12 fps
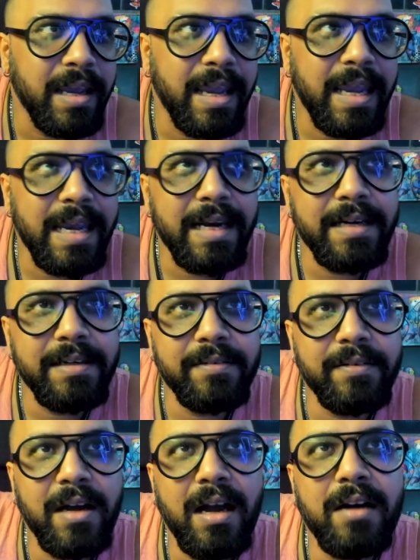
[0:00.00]
And
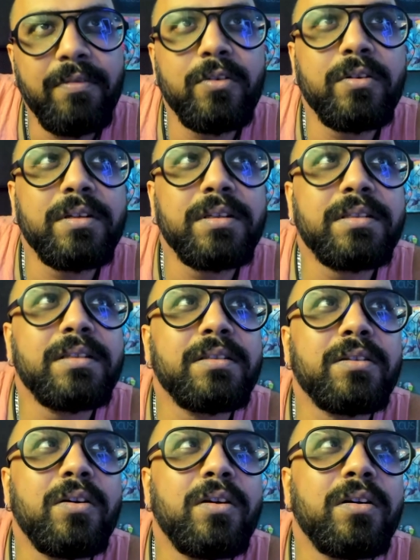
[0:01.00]
our focus
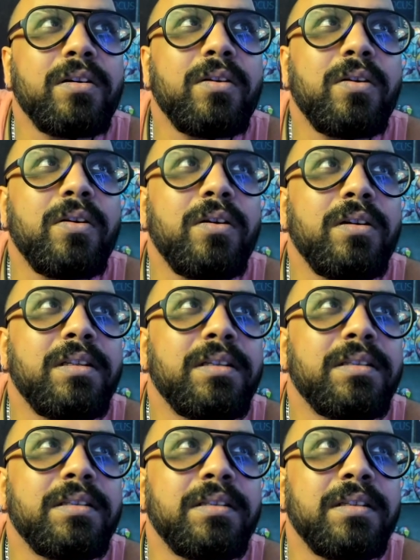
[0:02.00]
is on all
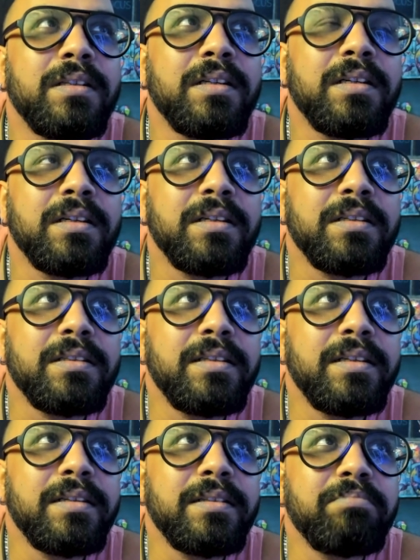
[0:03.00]
the
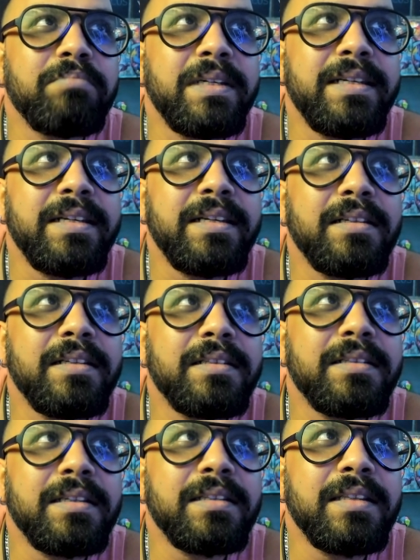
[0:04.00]

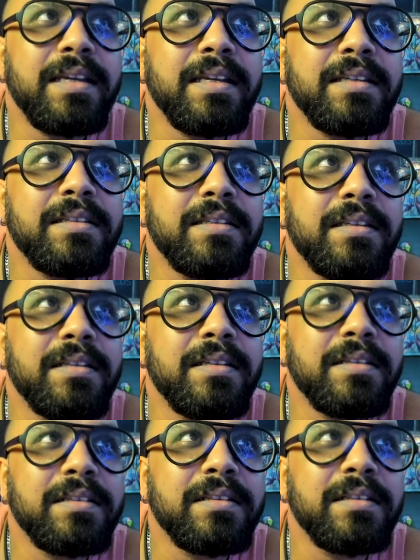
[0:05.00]
materialistic things
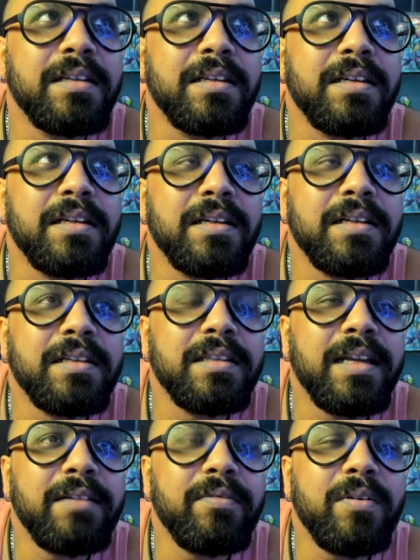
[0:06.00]

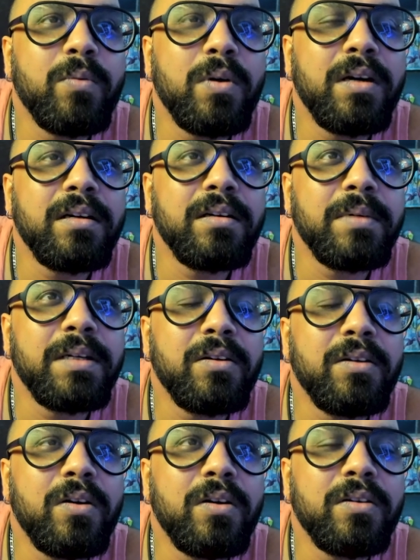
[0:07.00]
that we want, but
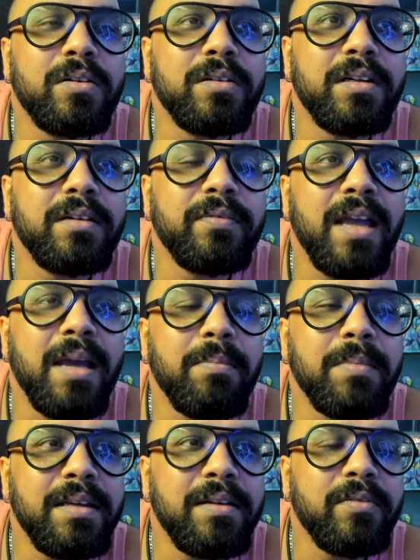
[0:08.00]
not on our
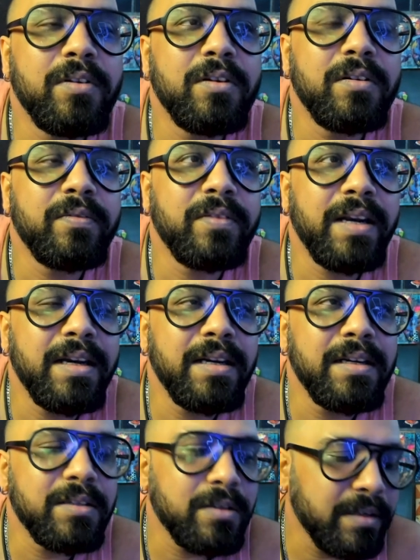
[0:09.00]
family, on our
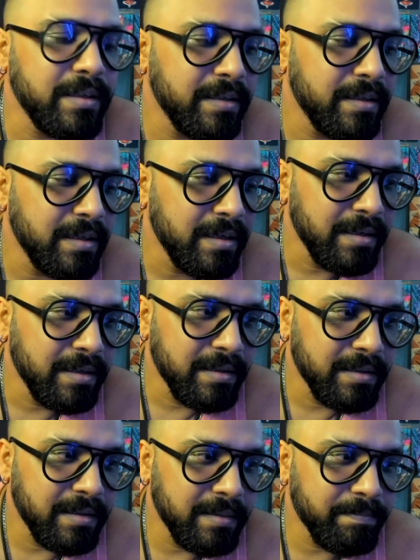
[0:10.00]
friends, on
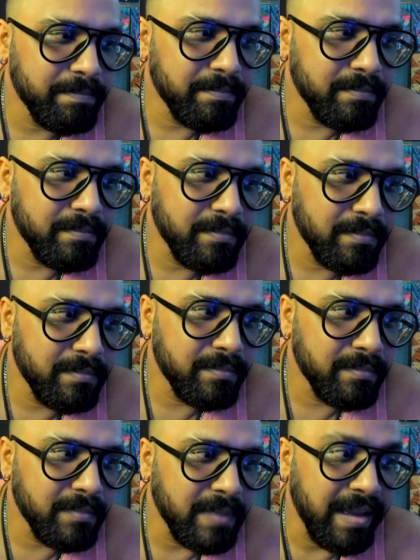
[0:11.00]

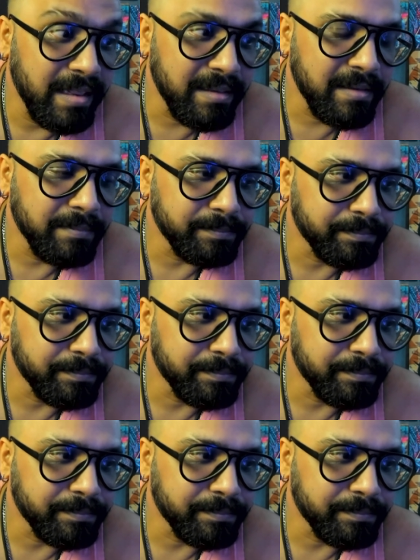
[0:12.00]
our health,